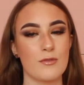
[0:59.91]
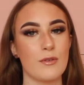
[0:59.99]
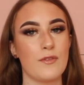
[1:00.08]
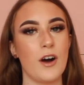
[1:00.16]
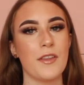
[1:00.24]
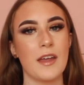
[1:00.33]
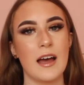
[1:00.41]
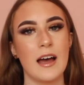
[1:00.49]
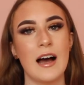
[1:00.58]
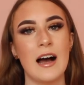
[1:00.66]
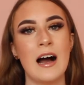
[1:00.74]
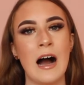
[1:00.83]
So I thought that
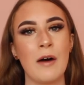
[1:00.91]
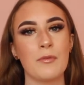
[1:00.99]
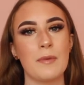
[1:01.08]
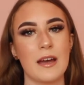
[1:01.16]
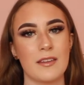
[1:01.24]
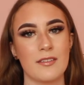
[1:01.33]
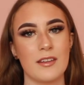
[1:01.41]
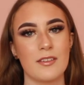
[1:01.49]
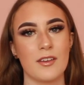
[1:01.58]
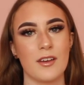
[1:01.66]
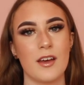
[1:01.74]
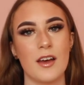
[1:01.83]
I'll make this
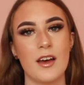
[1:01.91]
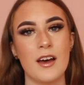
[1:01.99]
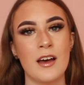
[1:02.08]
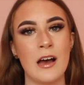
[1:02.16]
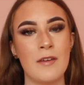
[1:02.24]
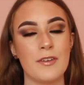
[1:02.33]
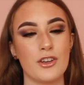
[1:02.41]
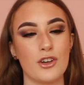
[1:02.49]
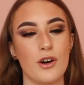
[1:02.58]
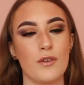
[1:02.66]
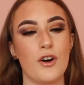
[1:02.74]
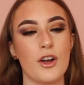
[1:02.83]
into a
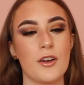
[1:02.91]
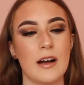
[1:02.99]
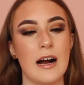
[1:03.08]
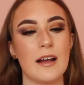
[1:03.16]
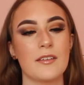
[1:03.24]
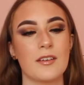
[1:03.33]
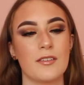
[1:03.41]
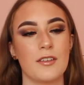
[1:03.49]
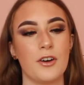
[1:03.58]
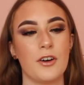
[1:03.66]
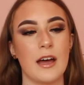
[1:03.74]
video for you guys because I know